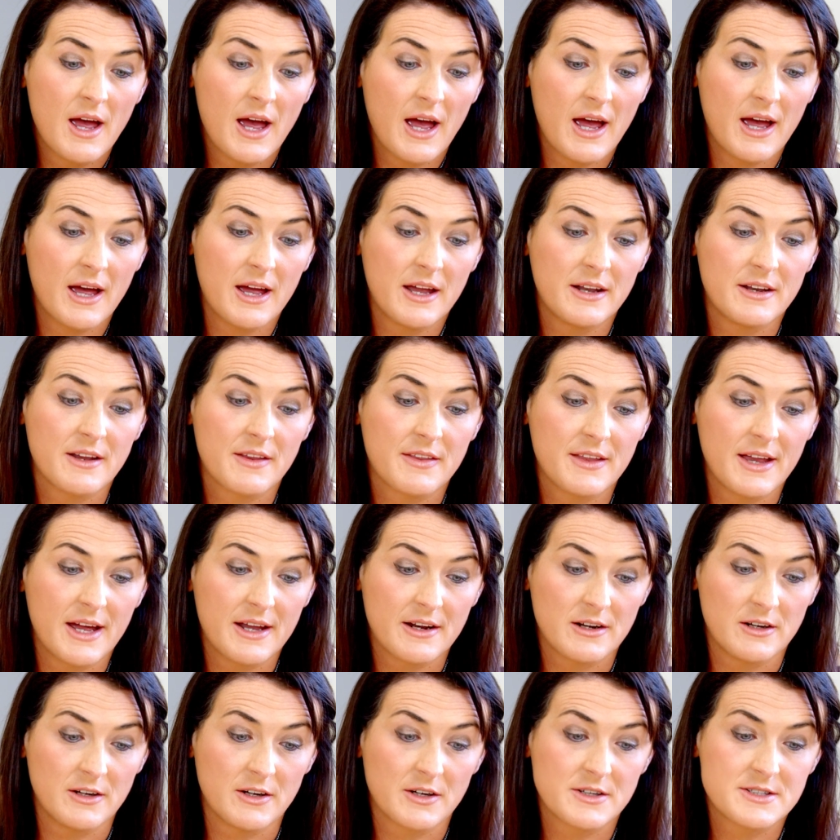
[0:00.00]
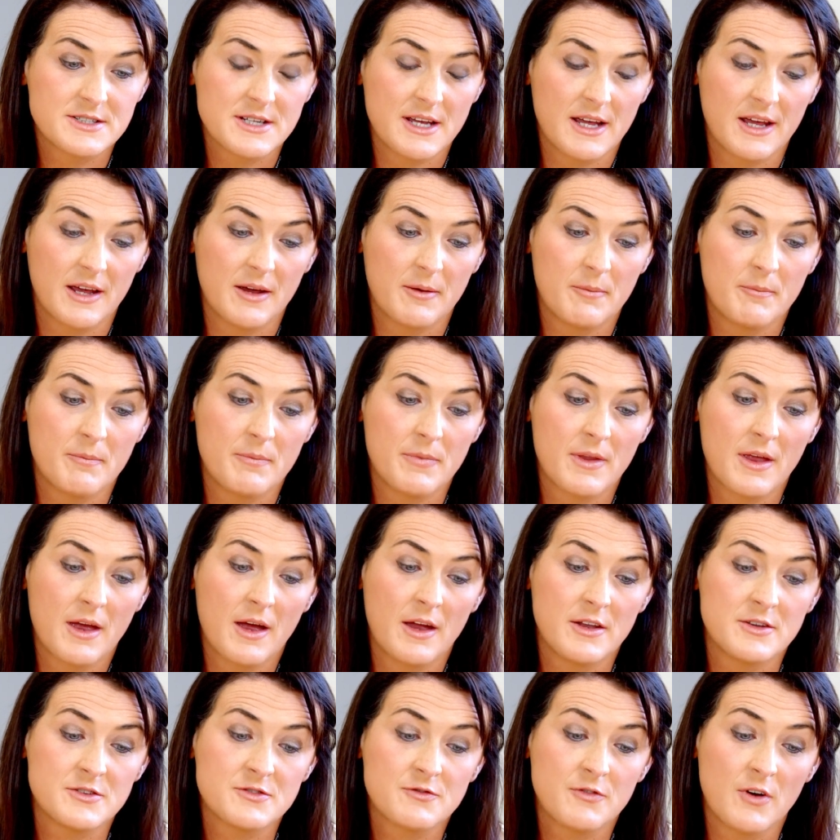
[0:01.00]
and that looked and
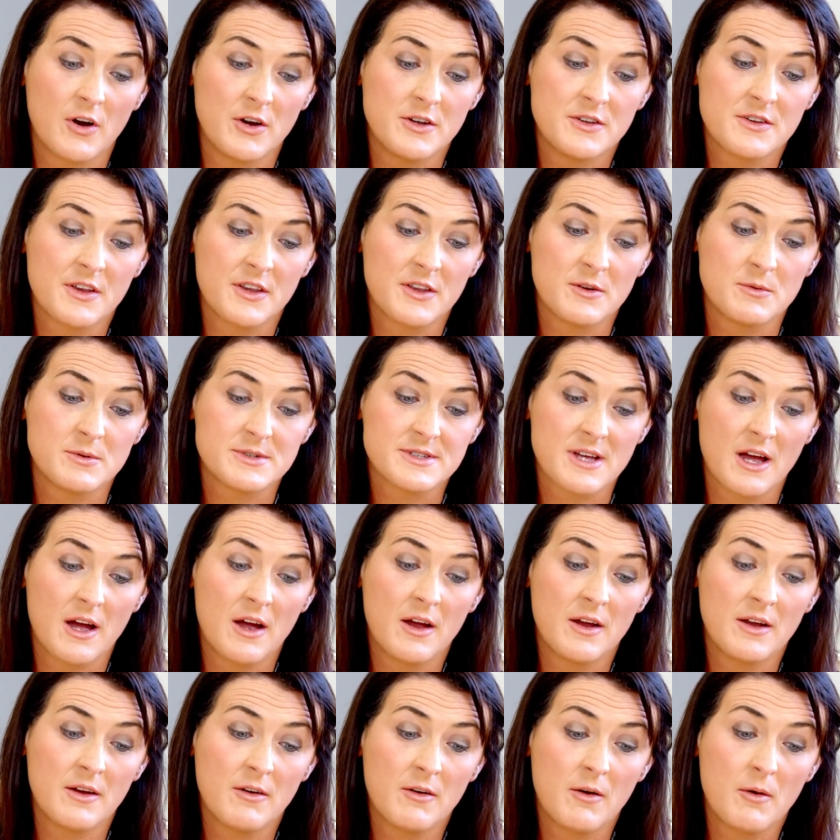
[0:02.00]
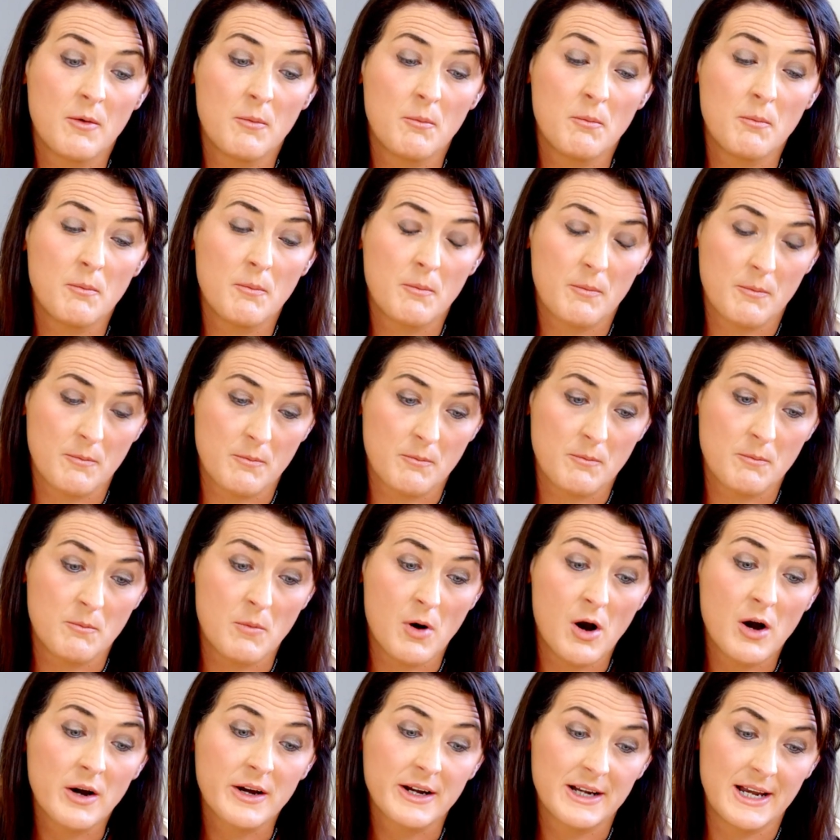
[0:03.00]
found that there was a
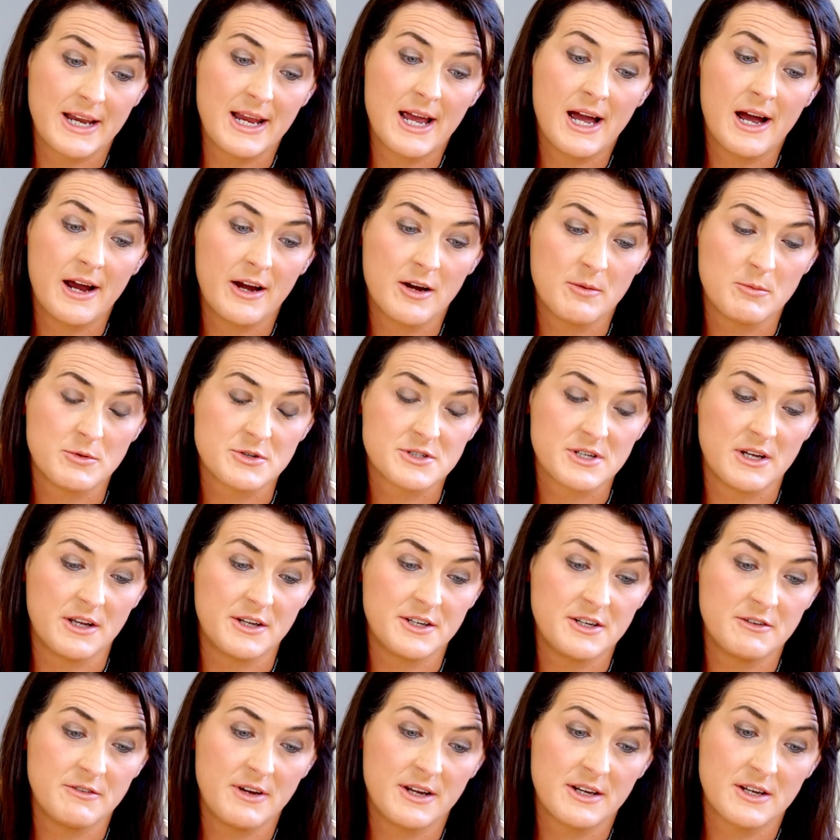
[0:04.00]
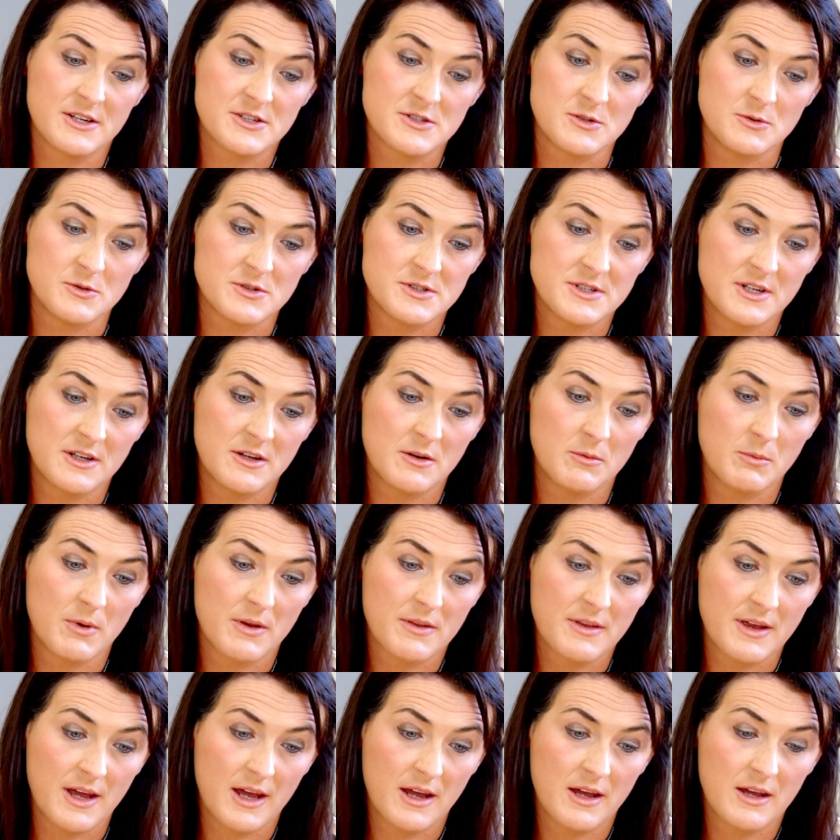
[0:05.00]
markedly higher mortality rate associated
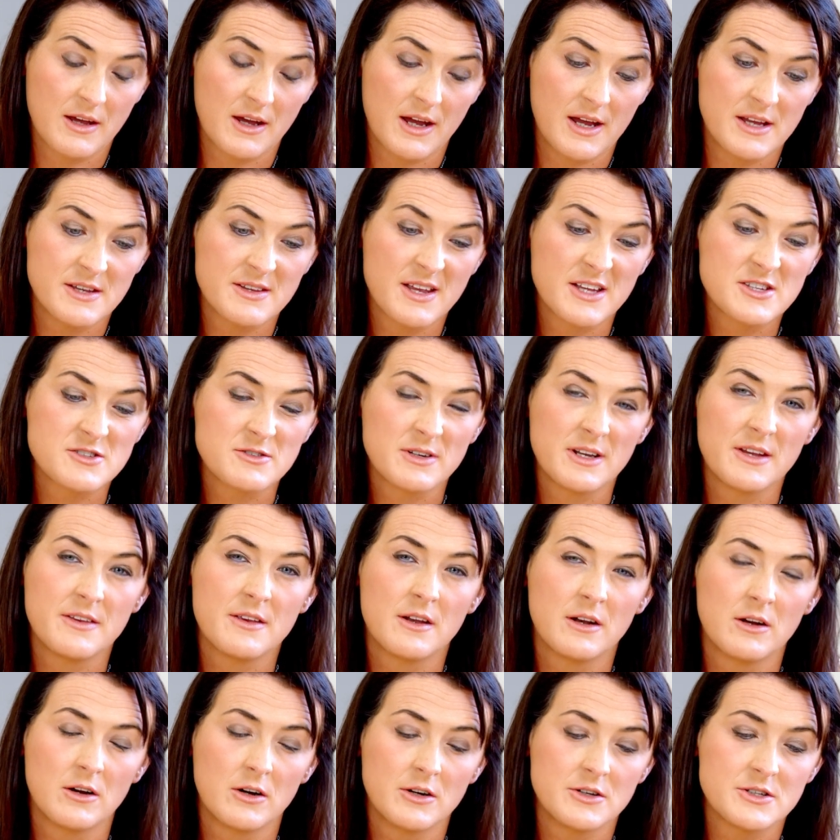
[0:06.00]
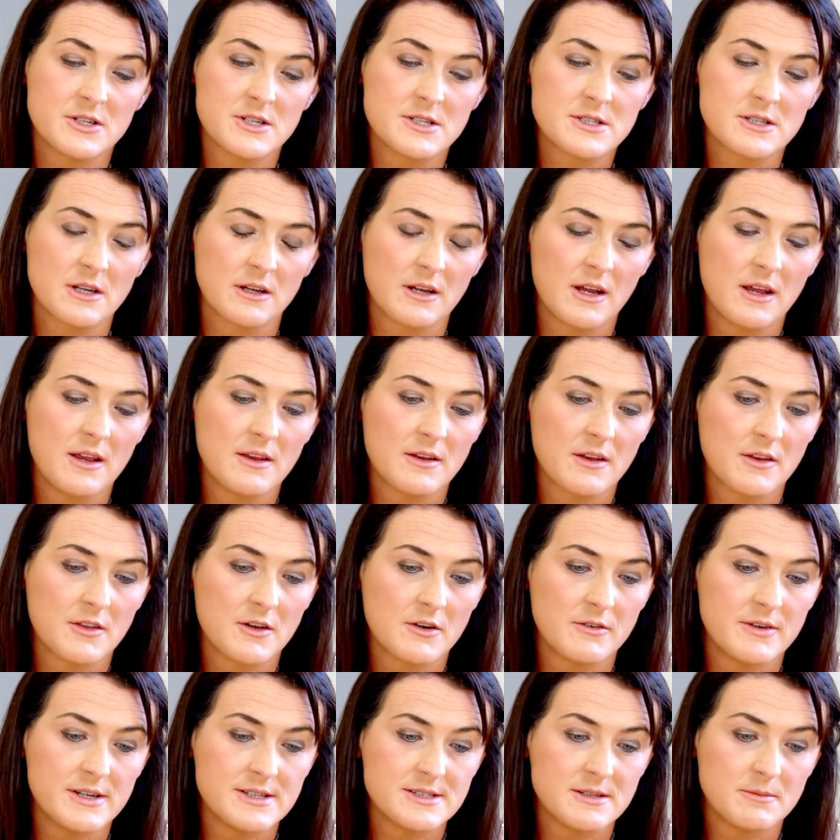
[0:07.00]
with AKI, and that's really the largest study that
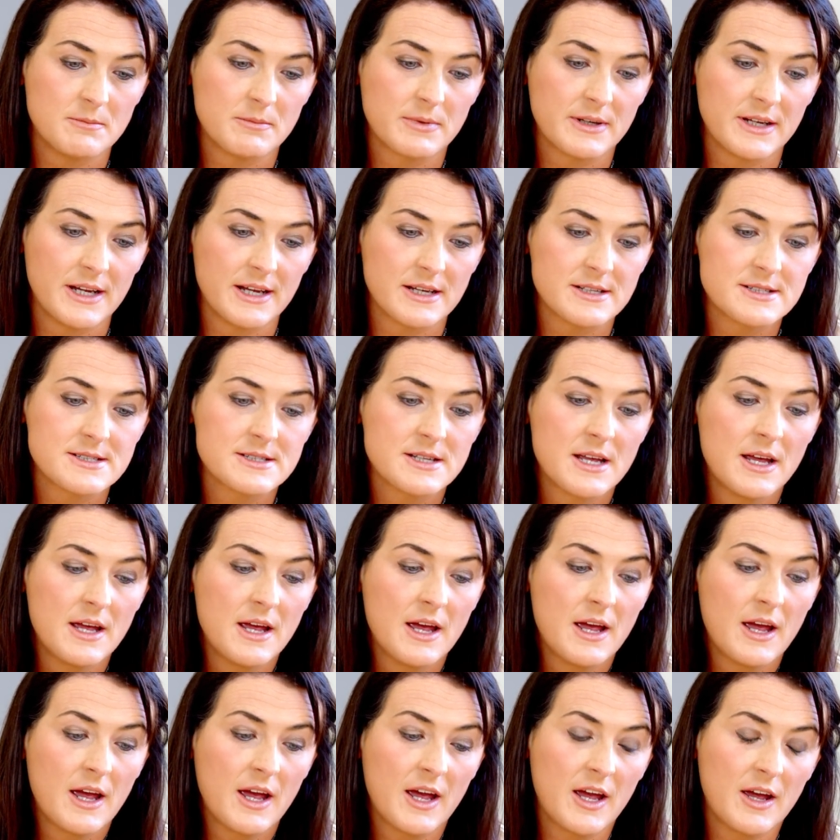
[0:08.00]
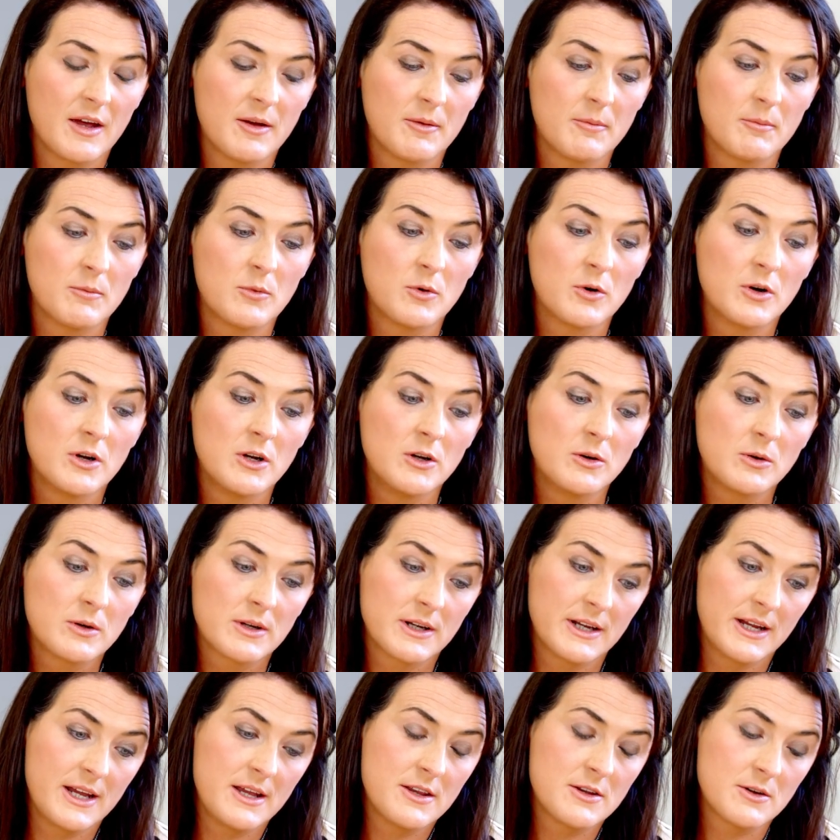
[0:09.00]
there is in place. More
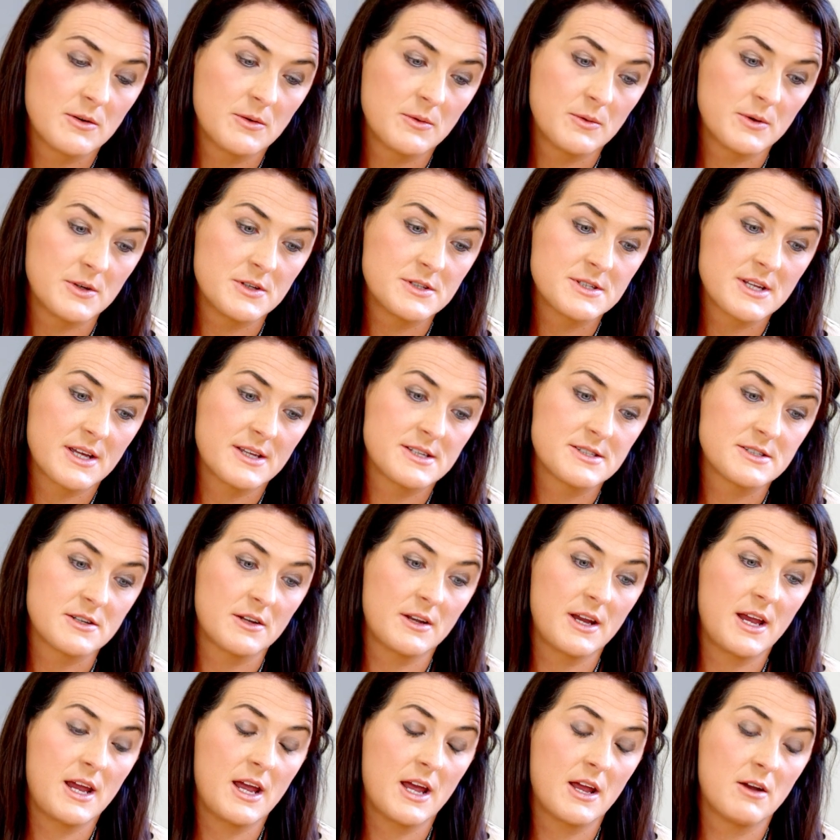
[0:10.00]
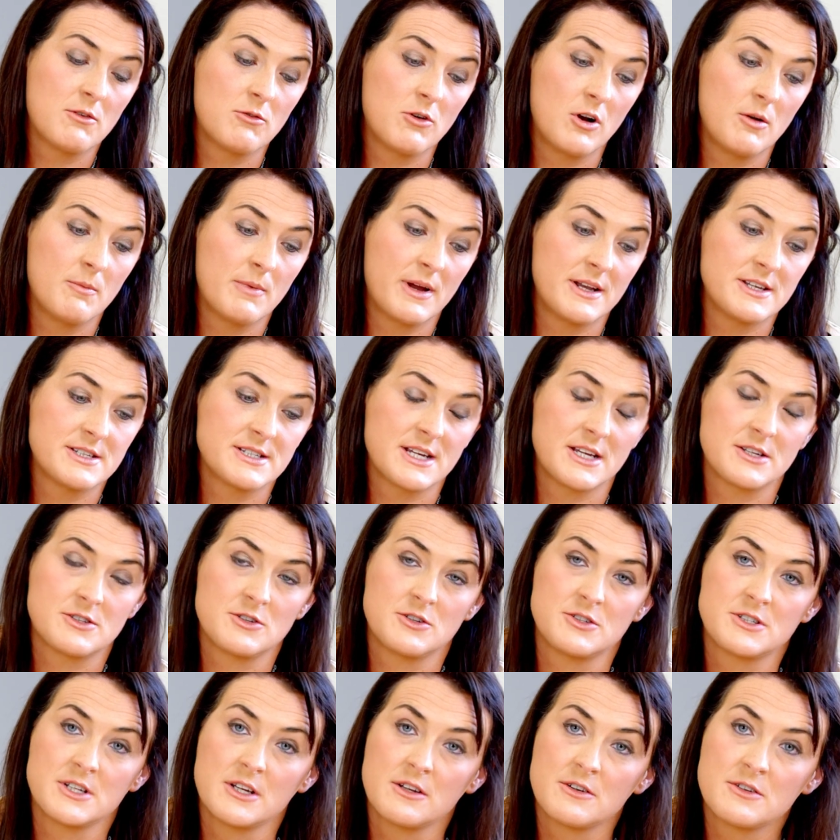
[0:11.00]
locally, there was a study in Royal
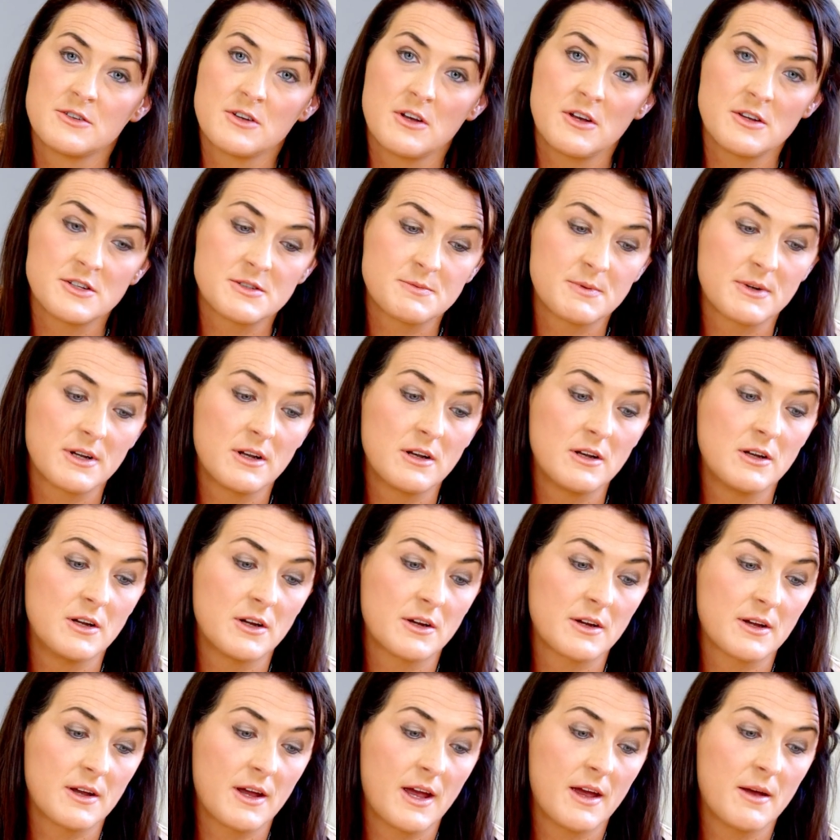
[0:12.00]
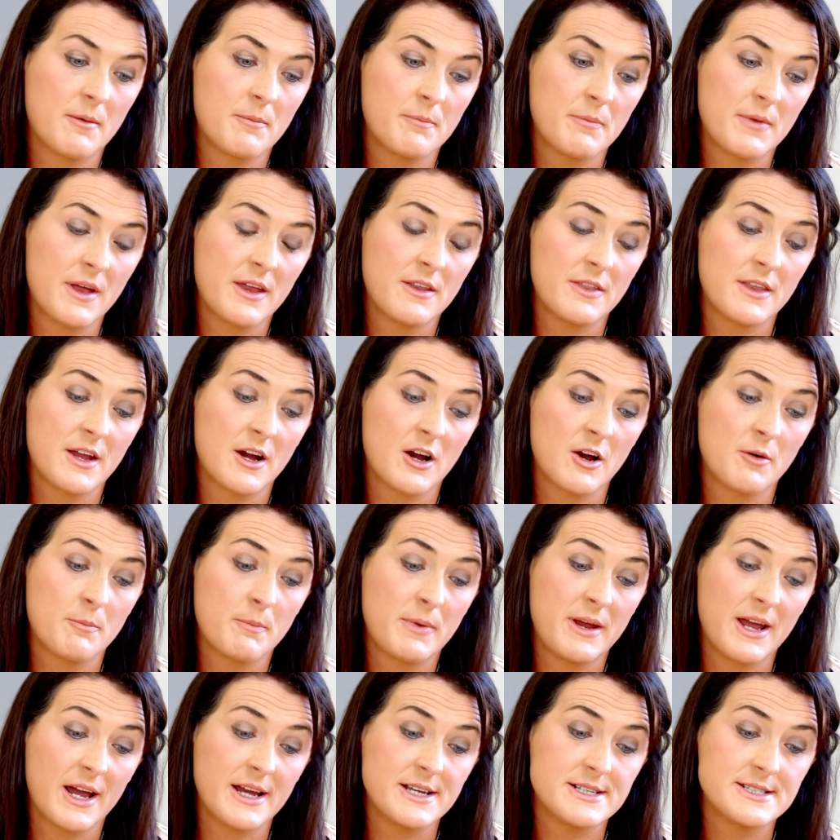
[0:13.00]
Manchester Children's Hospital in their
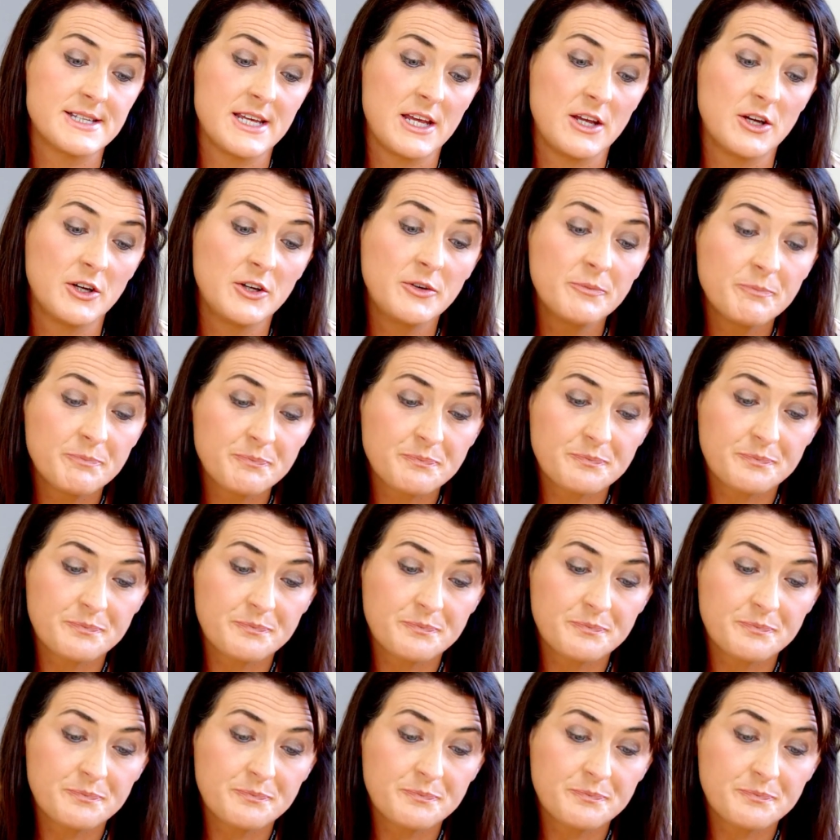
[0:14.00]
PICU,